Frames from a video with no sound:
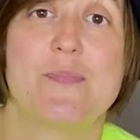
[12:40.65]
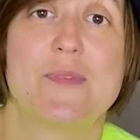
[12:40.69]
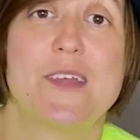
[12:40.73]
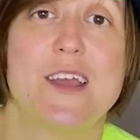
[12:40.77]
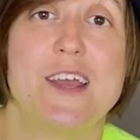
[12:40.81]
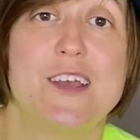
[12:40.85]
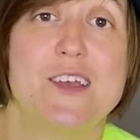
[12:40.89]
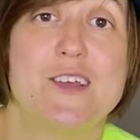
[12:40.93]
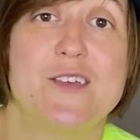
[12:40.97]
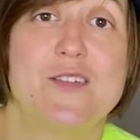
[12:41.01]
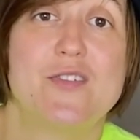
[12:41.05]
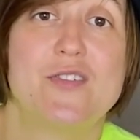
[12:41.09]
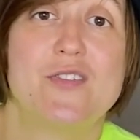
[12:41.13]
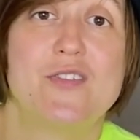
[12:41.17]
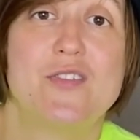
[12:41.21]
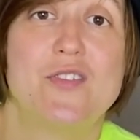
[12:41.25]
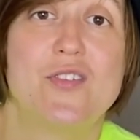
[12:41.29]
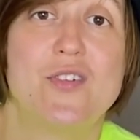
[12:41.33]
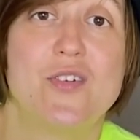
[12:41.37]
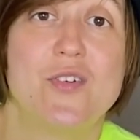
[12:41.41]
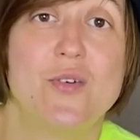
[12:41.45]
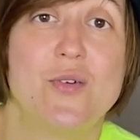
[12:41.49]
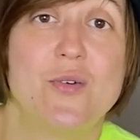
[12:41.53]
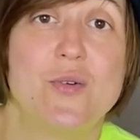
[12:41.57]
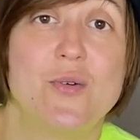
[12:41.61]
is
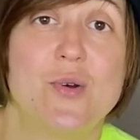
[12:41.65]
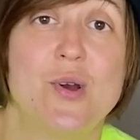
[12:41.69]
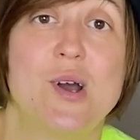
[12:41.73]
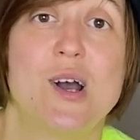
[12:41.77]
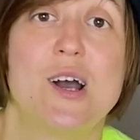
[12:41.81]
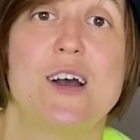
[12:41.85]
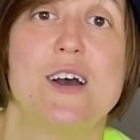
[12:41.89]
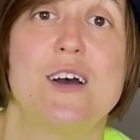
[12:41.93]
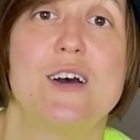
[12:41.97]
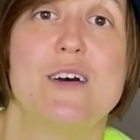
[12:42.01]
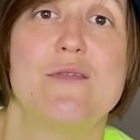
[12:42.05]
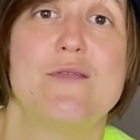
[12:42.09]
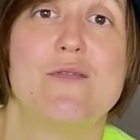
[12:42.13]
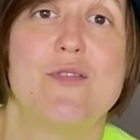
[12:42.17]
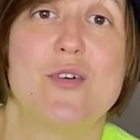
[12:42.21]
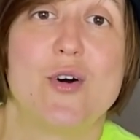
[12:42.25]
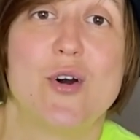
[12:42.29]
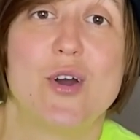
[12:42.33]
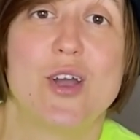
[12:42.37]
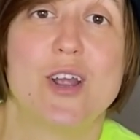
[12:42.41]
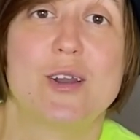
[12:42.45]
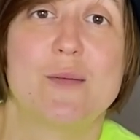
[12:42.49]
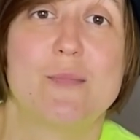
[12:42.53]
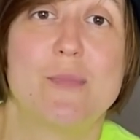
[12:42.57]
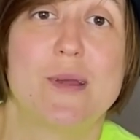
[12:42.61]
to
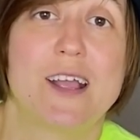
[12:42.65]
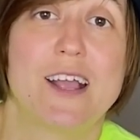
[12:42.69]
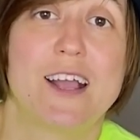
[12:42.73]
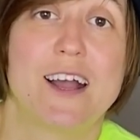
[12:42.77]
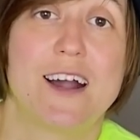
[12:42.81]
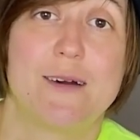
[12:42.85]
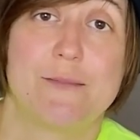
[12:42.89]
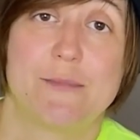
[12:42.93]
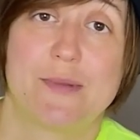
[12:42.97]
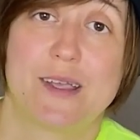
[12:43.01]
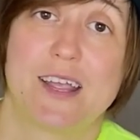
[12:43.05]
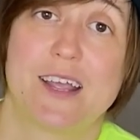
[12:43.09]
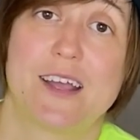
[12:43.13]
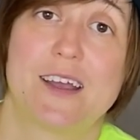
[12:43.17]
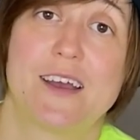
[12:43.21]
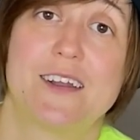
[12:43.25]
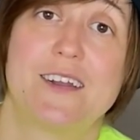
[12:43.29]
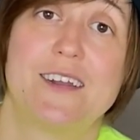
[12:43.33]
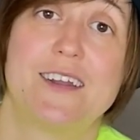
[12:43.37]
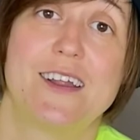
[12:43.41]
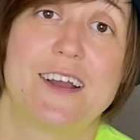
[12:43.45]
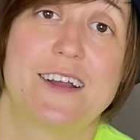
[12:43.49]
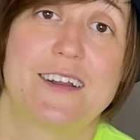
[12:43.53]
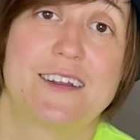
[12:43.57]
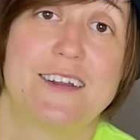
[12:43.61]
avoid becoming
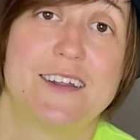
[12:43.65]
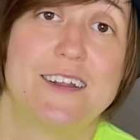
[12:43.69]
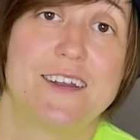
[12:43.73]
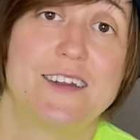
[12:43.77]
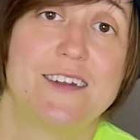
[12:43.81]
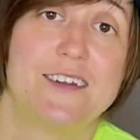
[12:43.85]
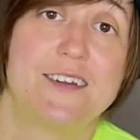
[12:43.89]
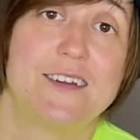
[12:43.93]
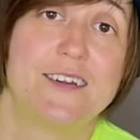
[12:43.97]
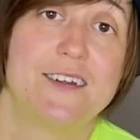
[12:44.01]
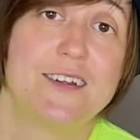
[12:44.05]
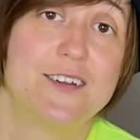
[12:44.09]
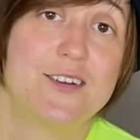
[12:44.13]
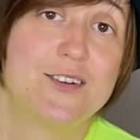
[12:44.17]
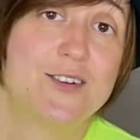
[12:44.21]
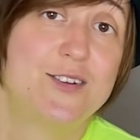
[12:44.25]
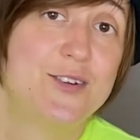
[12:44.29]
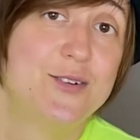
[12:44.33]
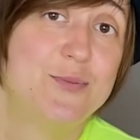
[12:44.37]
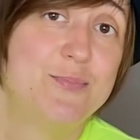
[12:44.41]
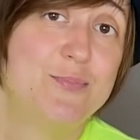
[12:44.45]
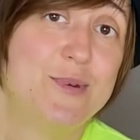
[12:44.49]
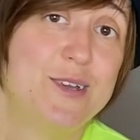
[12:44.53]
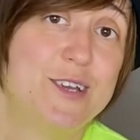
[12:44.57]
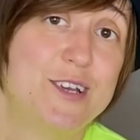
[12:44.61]
addicted to
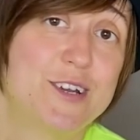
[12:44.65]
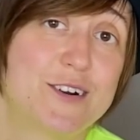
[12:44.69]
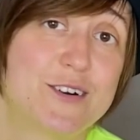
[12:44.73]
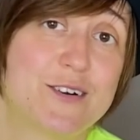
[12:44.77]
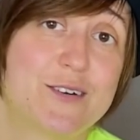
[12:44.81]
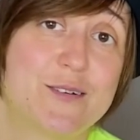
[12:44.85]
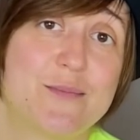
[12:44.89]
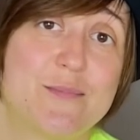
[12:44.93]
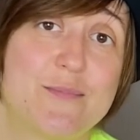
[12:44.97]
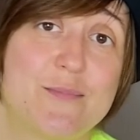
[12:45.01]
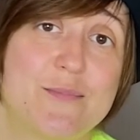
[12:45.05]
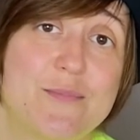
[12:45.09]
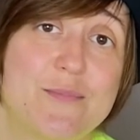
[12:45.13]
beer.